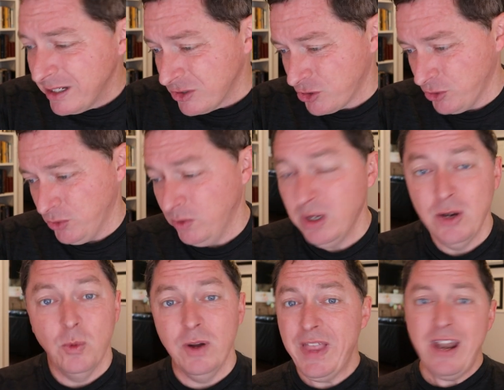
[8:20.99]
issue.
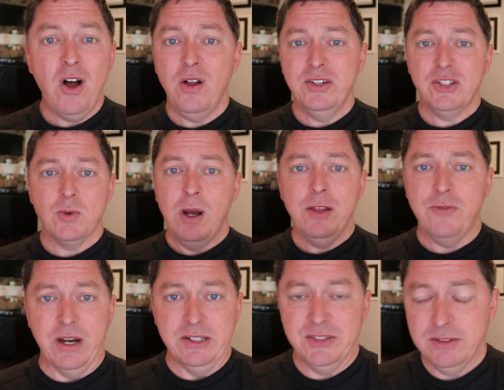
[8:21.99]
Well, that all
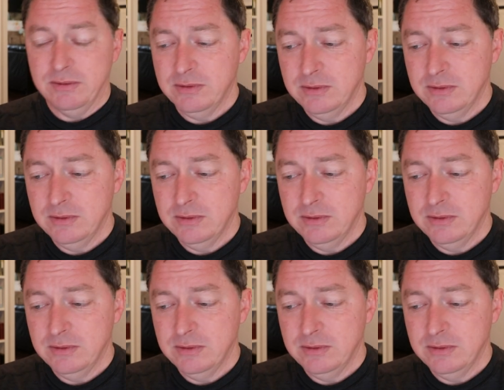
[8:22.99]
disqualifies.